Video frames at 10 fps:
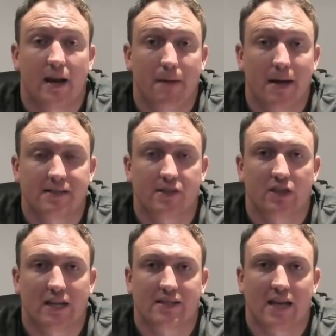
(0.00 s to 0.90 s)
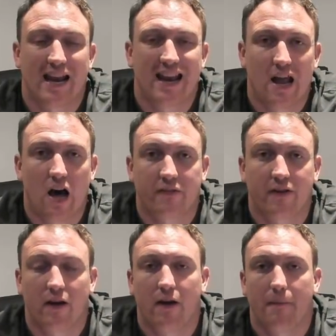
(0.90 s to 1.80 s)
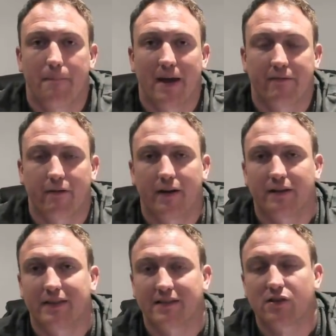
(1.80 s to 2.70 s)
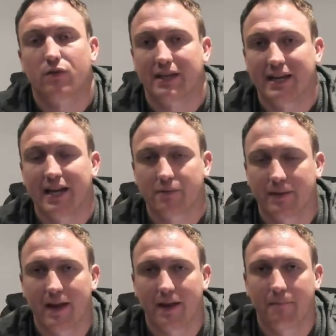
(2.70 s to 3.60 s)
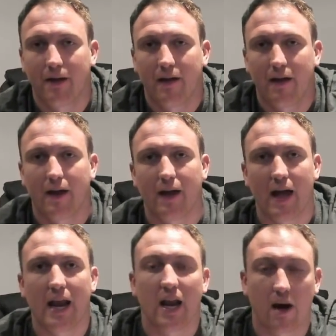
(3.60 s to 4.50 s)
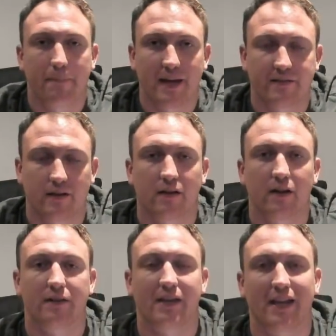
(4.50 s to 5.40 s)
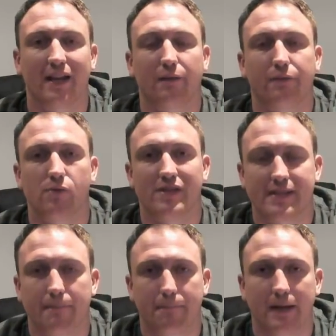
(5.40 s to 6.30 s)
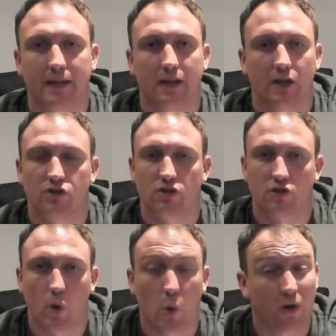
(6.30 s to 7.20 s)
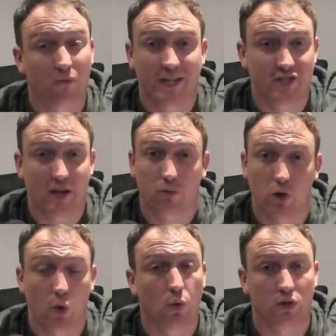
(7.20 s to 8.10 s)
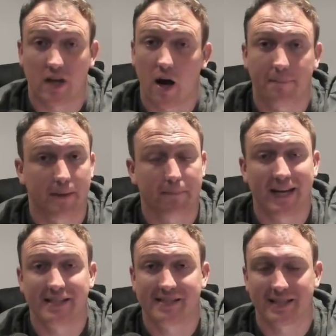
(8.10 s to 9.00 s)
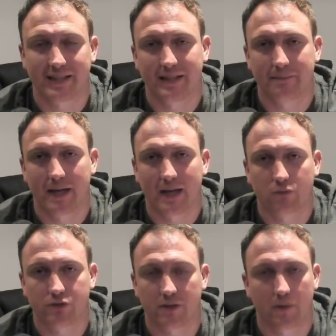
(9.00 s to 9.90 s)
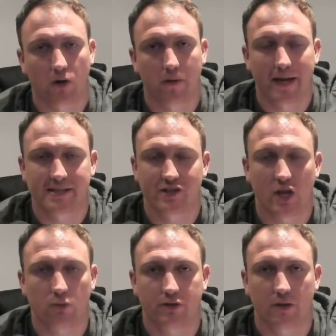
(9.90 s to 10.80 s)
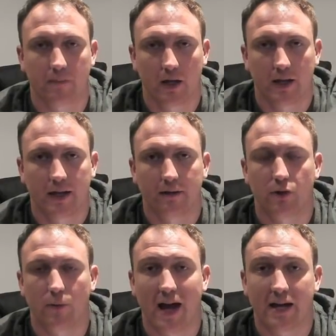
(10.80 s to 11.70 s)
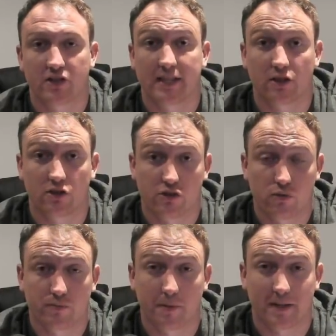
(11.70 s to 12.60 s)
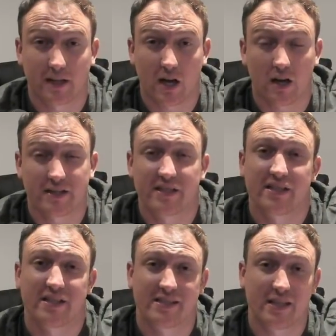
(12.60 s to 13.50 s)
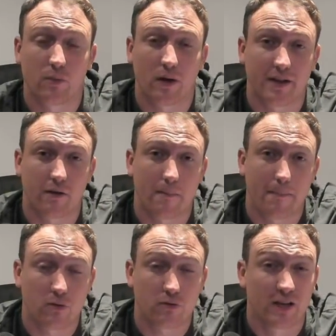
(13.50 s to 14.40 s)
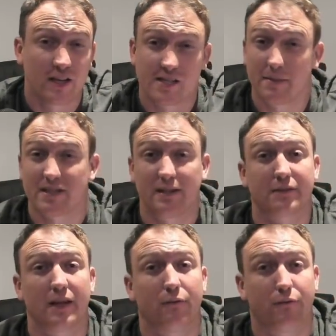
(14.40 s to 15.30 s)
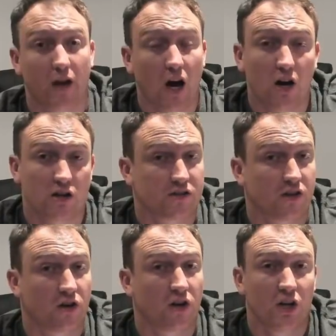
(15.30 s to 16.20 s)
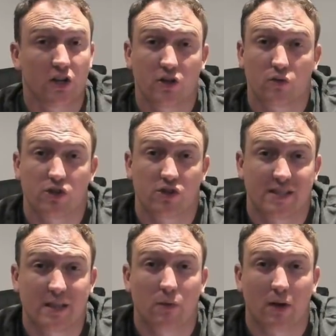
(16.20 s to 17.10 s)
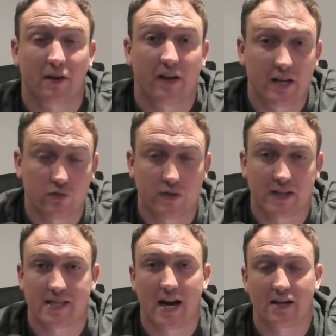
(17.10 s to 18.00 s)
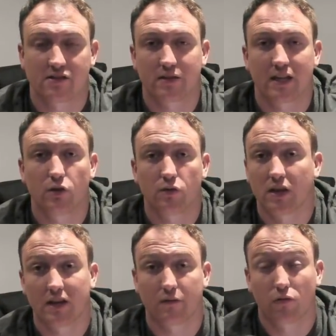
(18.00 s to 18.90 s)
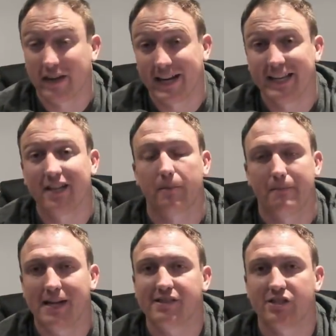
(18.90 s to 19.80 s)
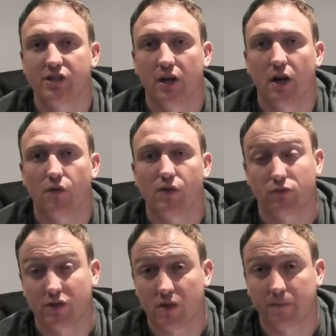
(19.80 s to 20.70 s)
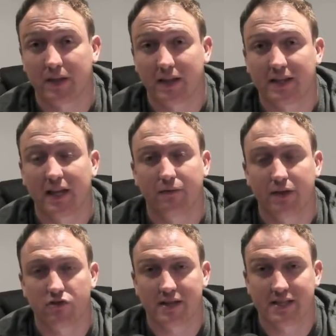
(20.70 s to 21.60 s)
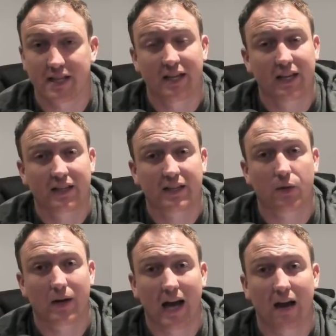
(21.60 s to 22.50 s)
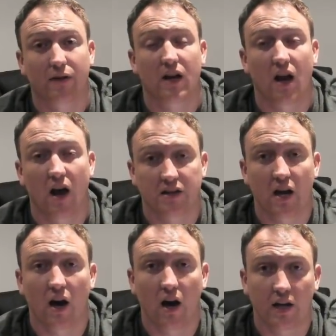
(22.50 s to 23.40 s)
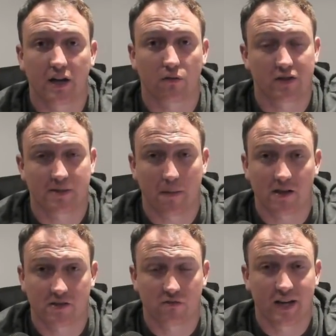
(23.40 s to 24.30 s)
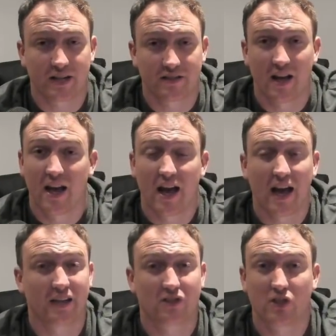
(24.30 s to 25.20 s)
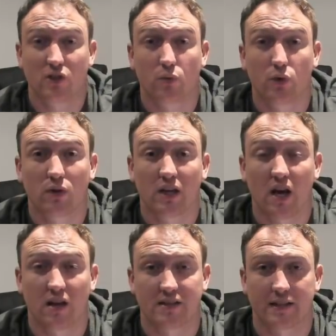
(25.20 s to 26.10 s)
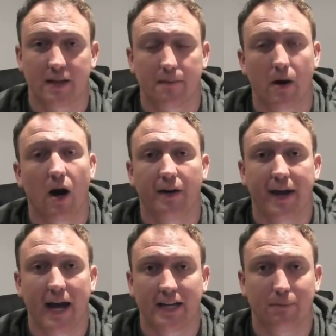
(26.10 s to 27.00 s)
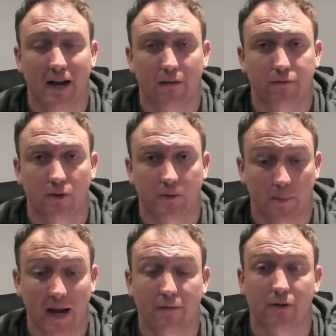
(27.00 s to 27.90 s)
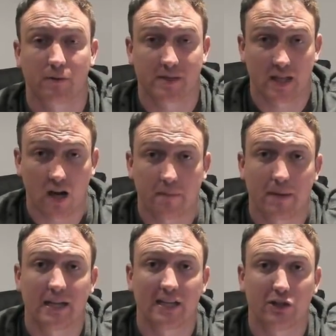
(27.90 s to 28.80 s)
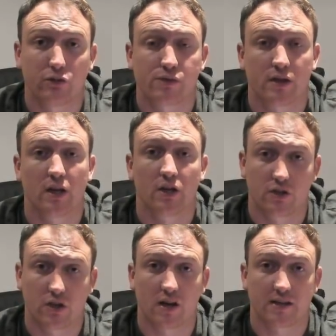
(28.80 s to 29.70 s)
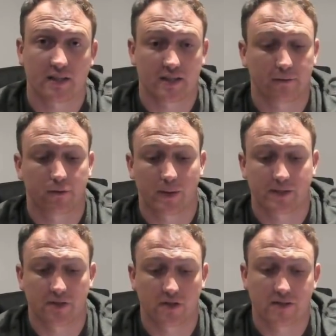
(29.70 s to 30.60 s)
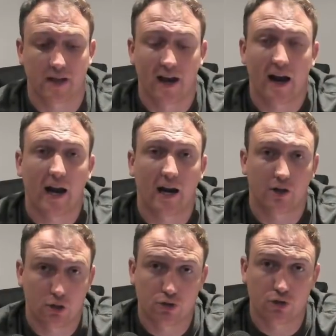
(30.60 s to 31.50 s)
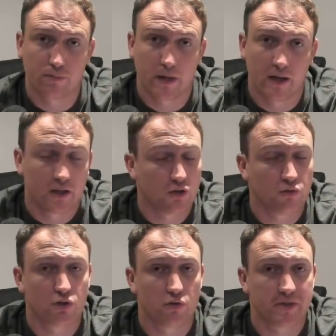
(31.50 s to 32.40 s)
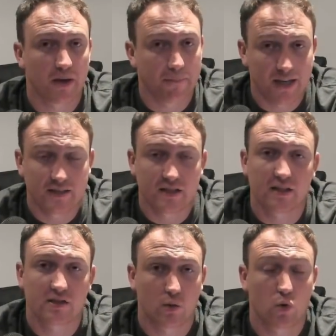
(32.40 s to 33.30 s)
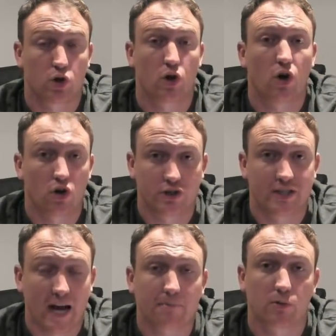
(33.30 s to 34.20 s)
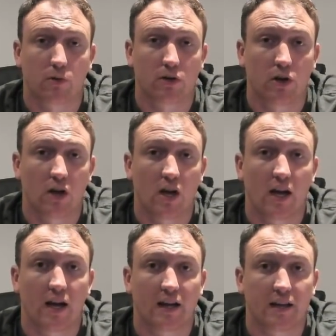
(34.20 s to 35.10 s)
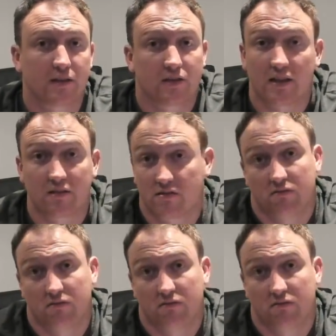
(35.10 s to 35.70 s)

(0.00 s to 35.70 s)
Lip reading: a message that's a lot better and that's going to connect with them a lot better than if you simply just go and reach out cold, copy and pasting an email out to them or a message out to them. If you actually consume some of their content, see what they're about, especially if they've vlogs, or just see what their interests are, so that you can kind of relate your message around to something that they've interest in, then you will have a lot higher response rate. And you can contact them on any platform. The platforms that I mainly use to contact influencers are YouTube. YouTube's amazing. It's the one untapped one that